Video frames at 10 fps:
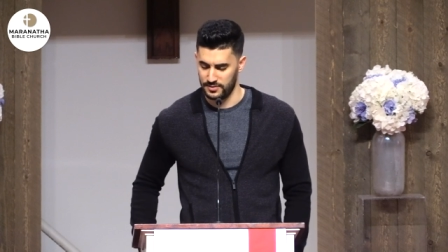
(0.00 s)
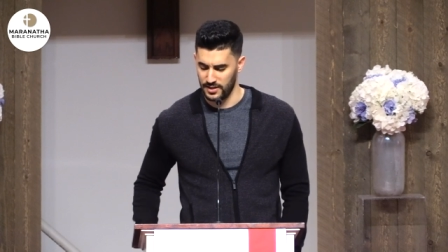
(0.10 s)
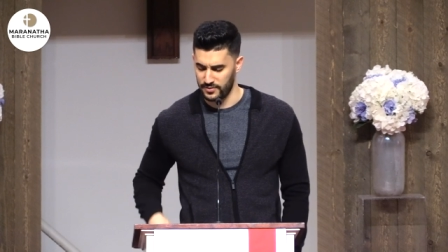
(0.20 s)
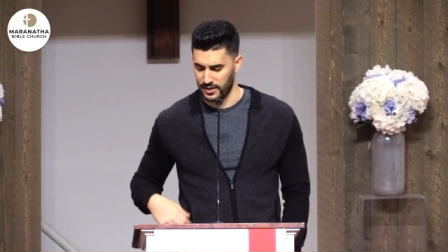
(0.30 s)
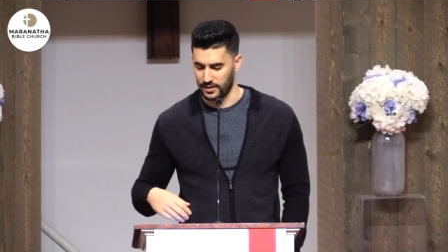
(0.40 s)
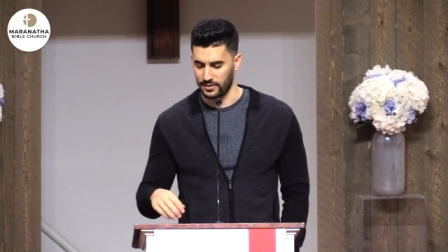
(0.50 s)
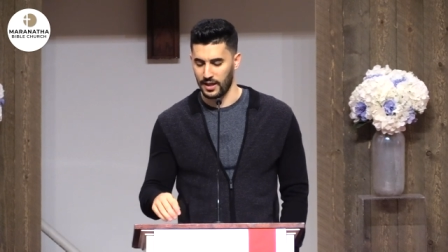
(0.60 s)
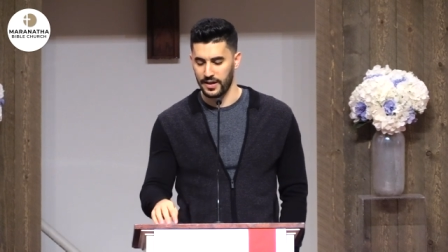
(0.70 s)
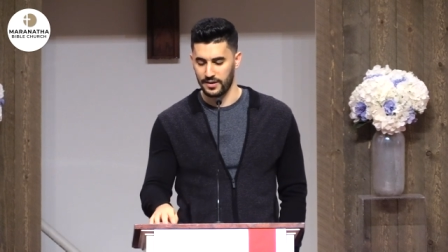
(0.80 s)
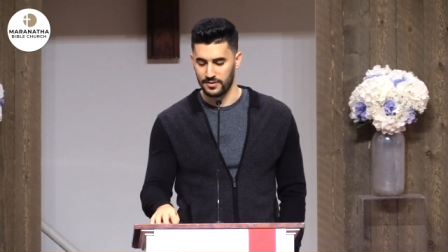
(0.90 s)
David and
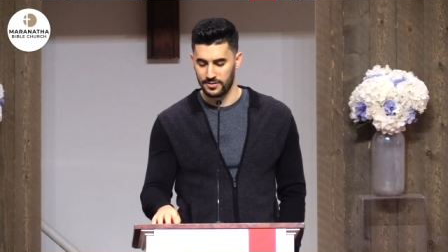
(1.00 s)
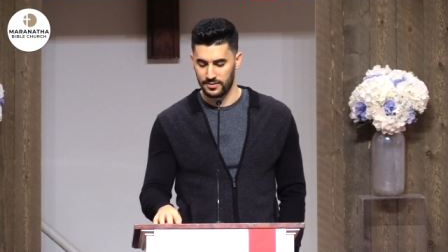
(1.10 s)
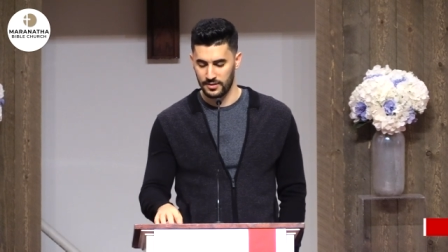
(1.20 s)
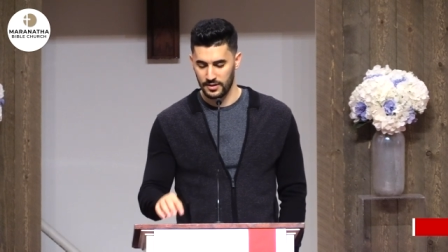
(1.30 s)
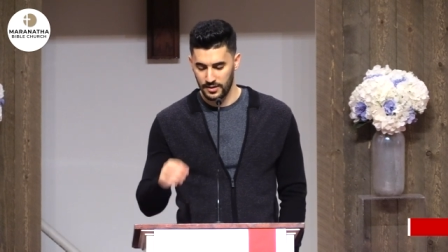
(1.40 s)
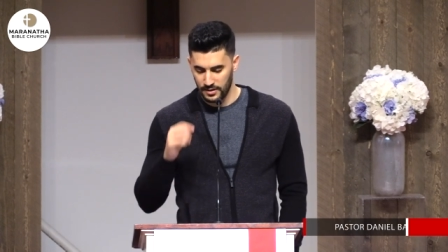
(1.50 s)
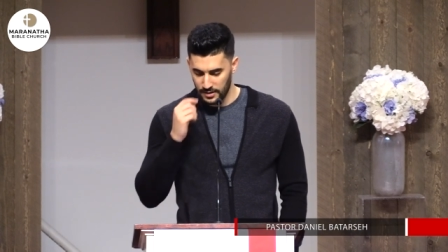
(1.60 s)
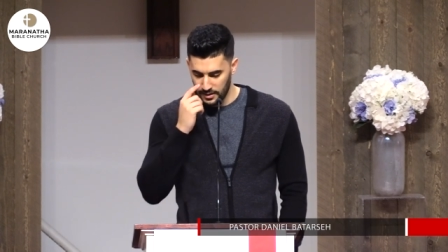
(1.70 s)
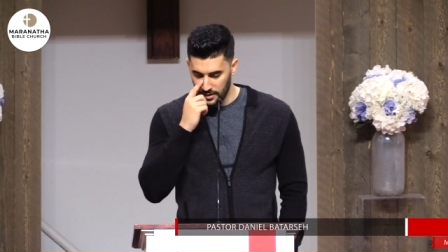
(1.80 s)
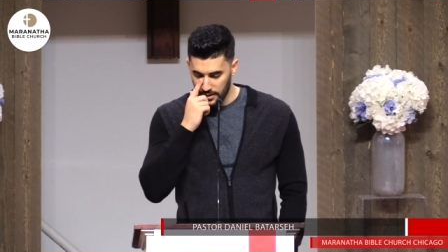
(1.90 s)
Goliath
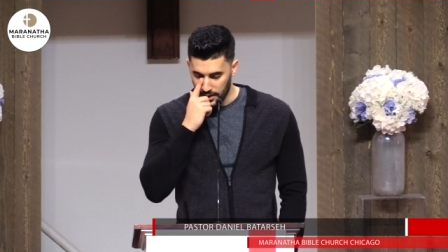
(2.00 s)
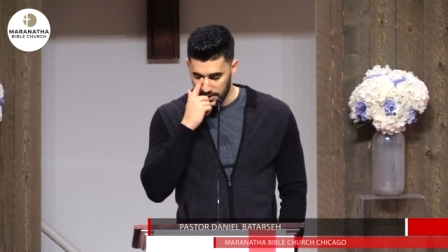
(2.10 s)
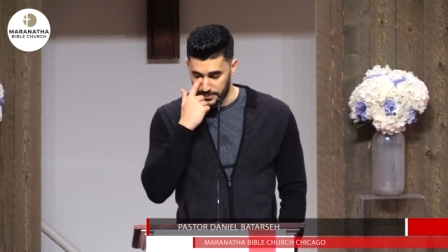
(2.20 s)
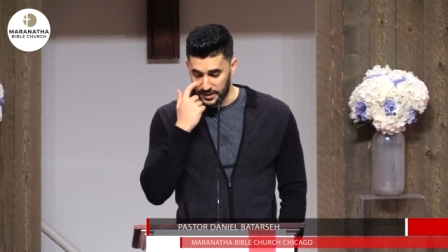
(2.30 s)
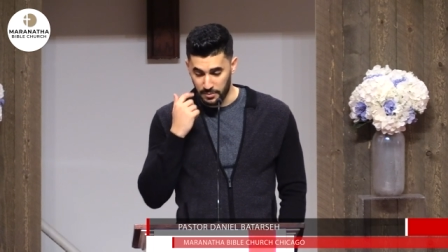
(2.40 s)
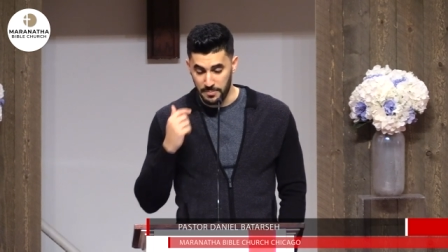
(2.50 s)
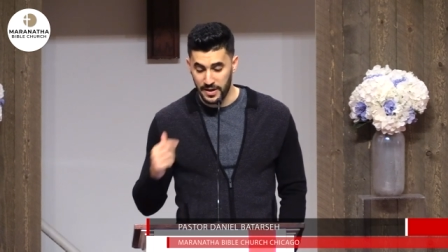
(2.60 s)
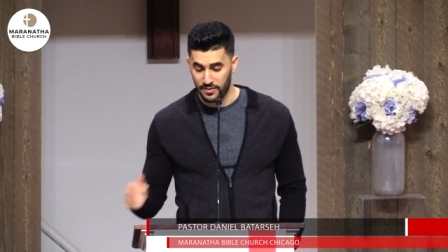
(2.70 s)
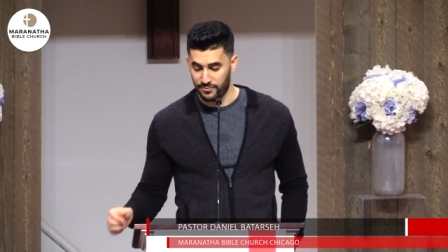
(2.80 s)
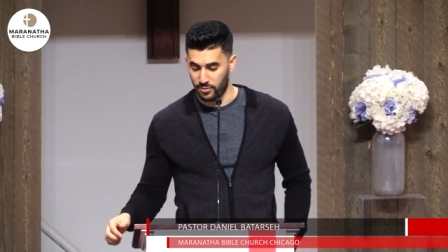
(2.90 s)
has become a
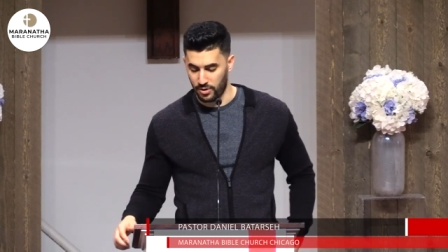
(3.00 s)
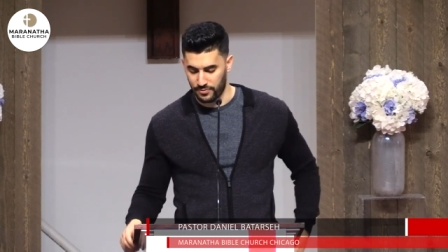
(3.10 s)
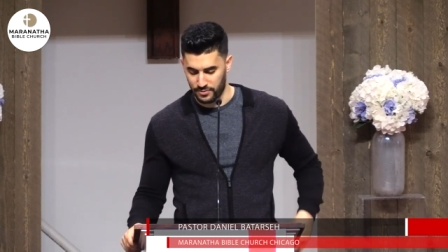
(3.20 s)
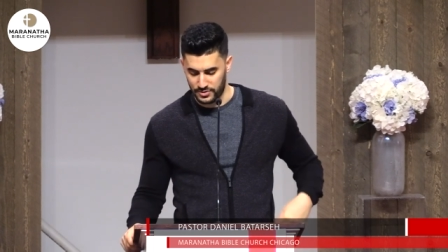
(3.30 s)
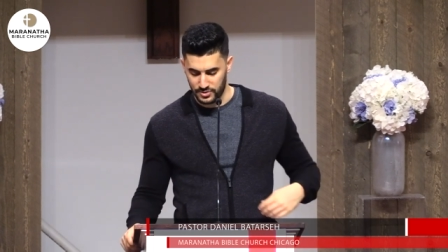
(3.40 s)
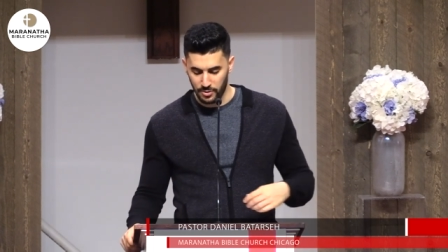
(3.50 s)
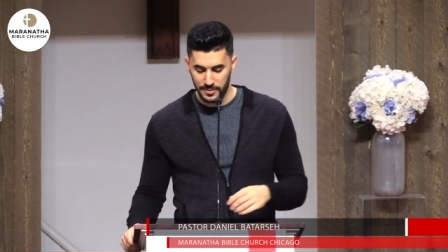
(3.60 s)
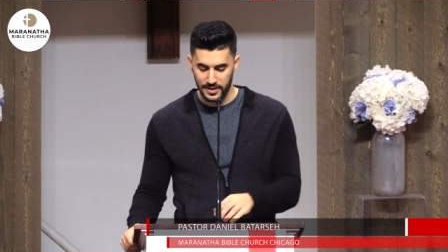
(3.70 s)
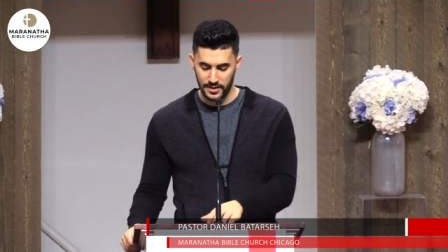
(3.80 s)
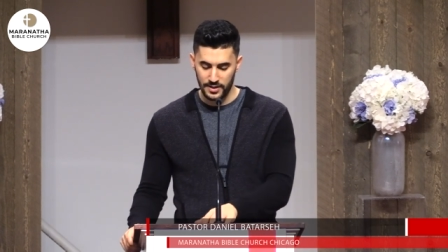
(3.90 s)
metaphor for so
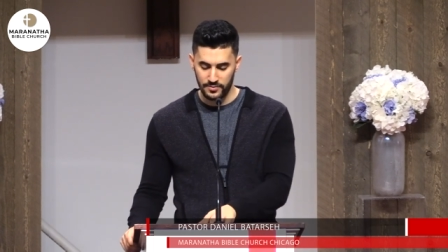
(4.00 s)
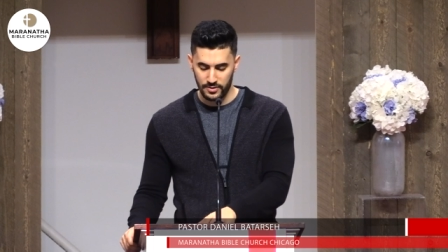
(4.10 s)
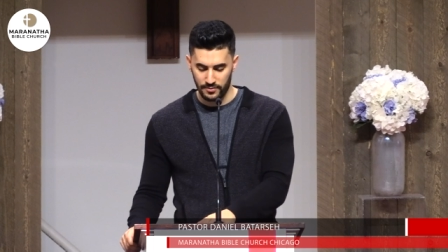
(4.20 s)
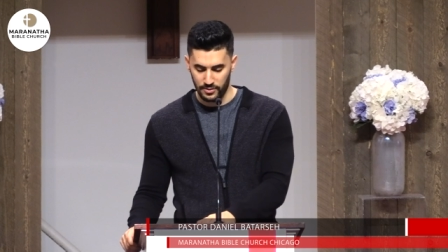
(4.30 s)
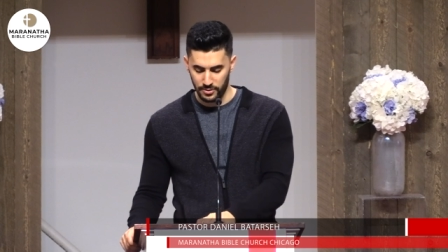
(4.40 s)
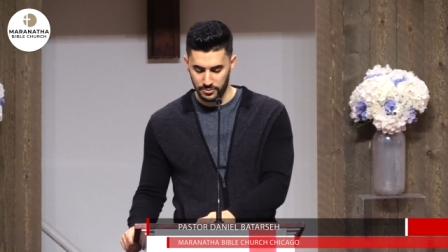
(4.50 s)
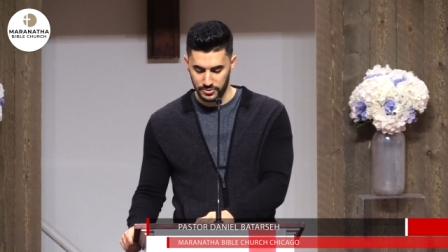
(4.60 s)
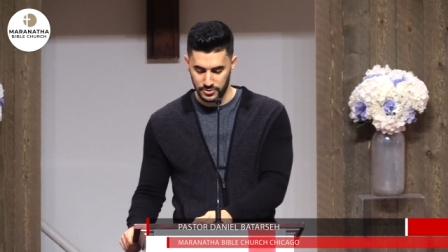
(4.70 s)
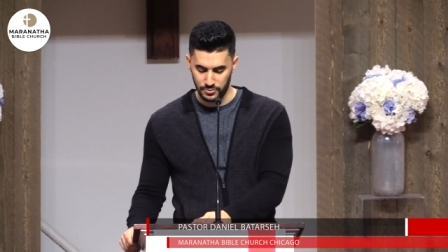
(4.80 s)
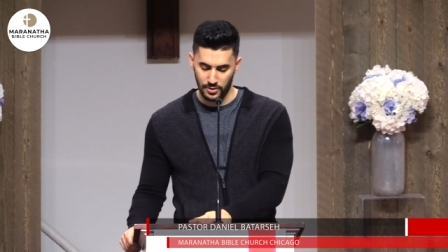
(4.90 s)
many, even of
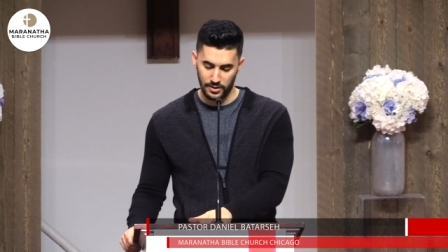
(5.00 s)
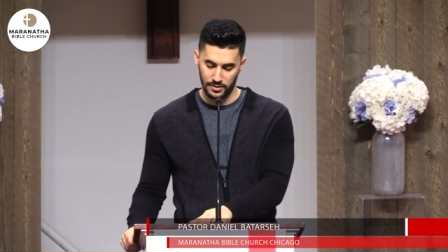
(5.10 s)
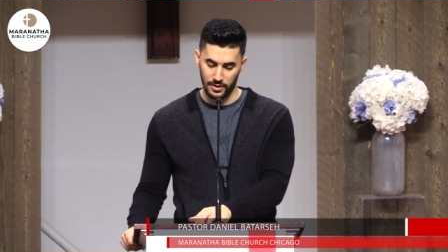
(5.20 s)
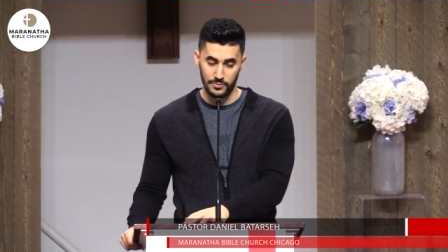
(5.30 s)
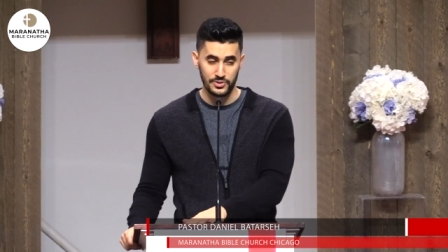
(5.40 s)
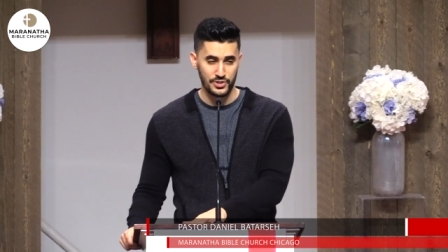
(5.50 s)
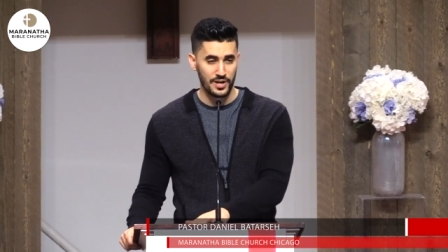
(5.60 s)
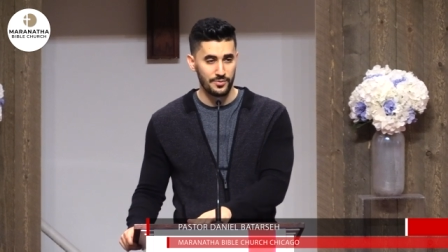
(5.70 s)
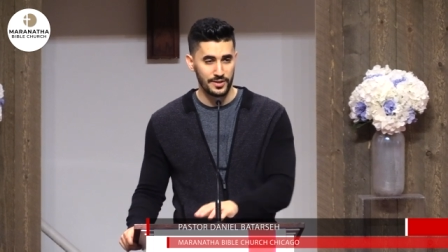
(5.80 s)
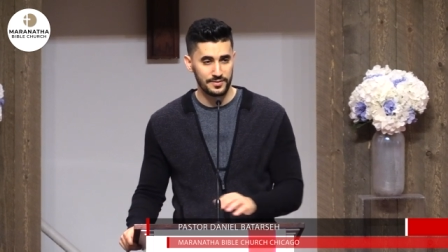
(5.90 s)
those who are
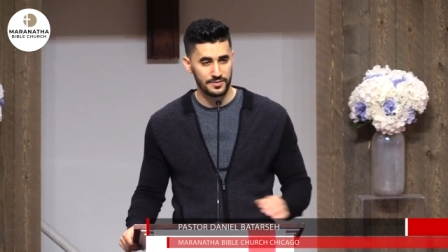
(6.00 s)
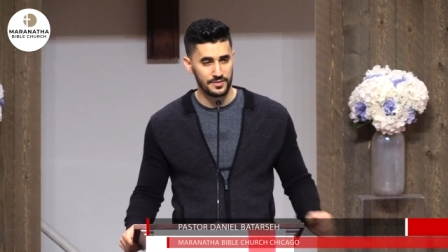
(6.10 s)
unregenerate.